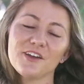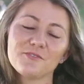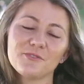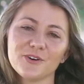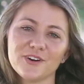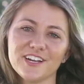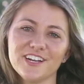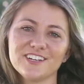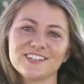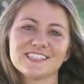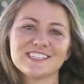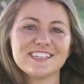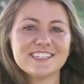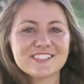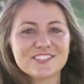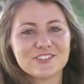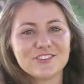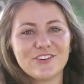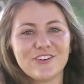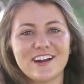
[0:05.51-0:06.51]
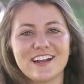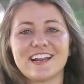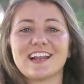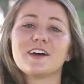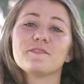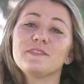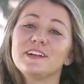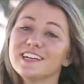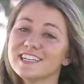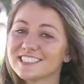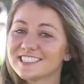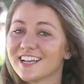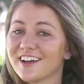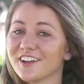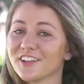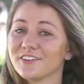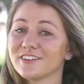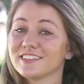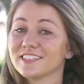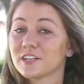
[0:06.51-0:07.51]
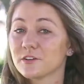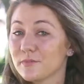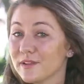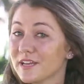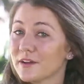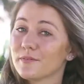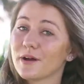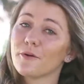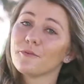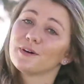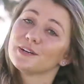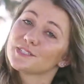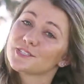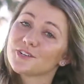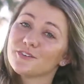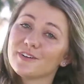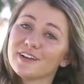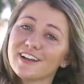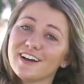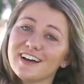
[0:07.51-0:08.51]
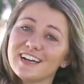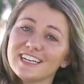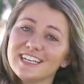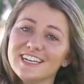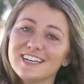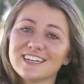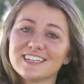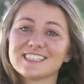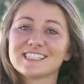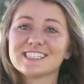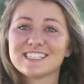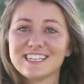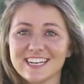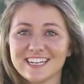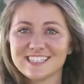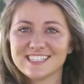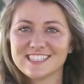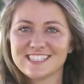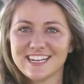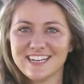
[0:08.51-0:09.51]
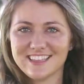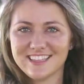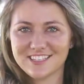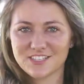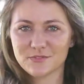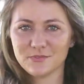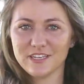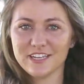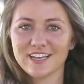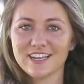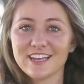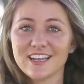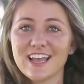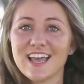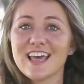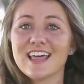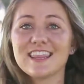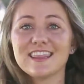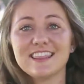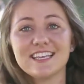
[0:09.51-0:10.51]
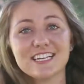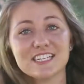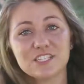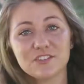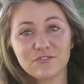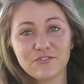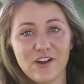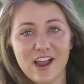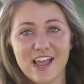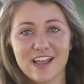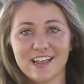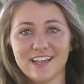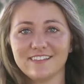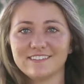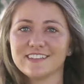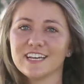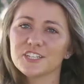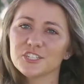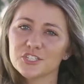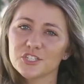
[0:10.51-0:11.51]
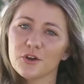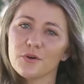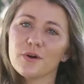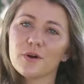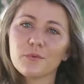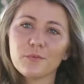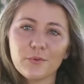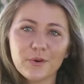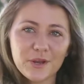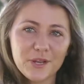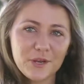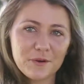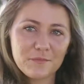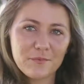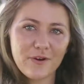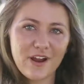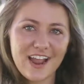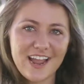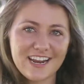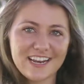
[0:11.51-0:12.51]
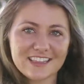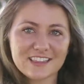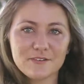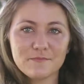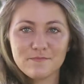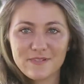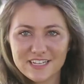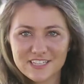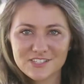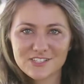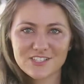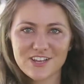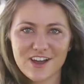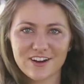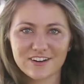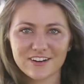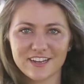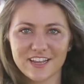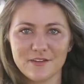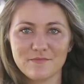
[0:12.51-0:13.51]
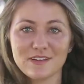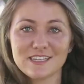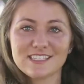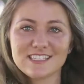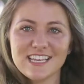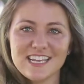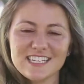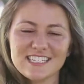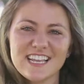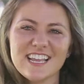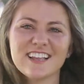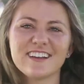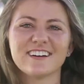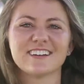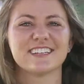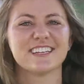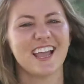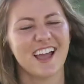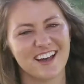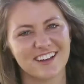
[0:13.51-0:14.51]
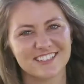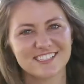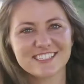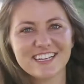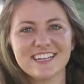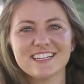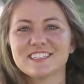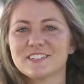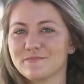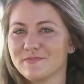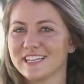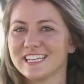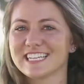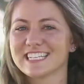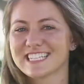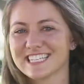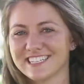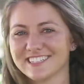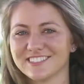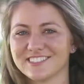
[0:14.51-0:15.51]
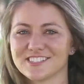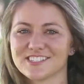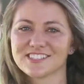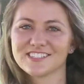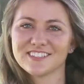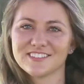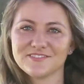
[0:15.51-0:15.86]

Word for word: Warriors, it's Lauren and I'm here to tell you a little bit about what's going on here at Stan State this week. This Friday, let's show our Warrior pride at the men's soccer game as they take on Cal State Dominguez Hills.